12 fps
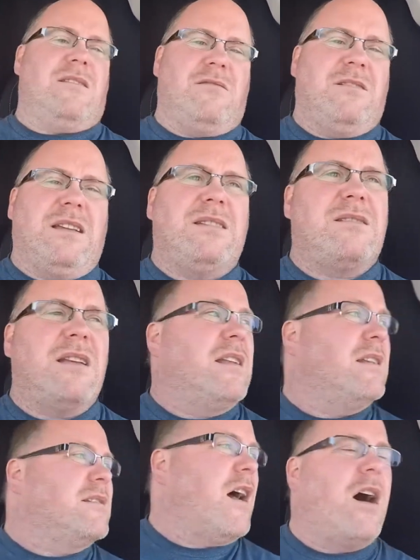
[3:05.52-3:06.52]
the least. It
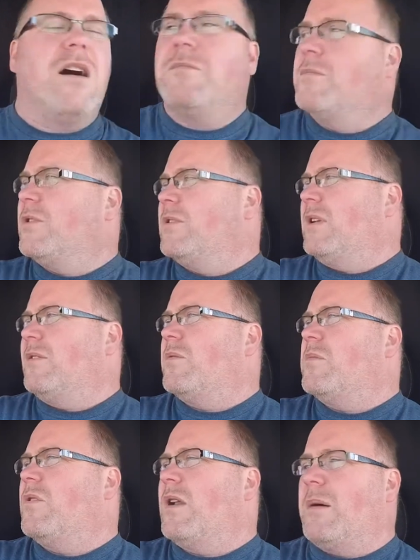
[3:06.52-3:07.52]
is
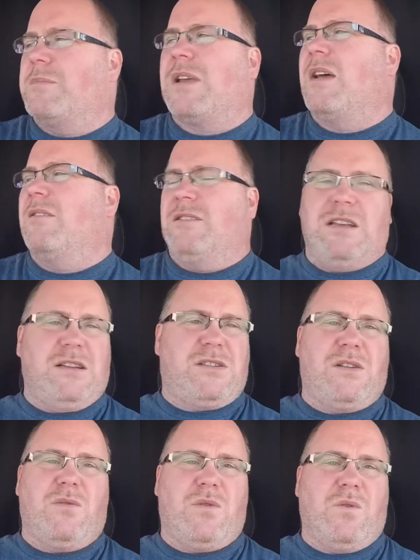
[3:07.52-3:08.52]
unbelievable, and I'm telling you, it's
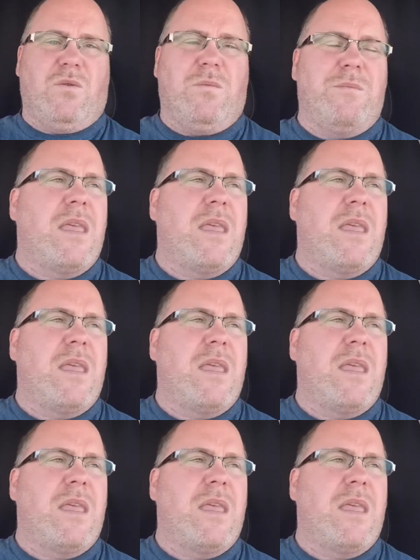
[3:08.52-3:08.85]
so cool.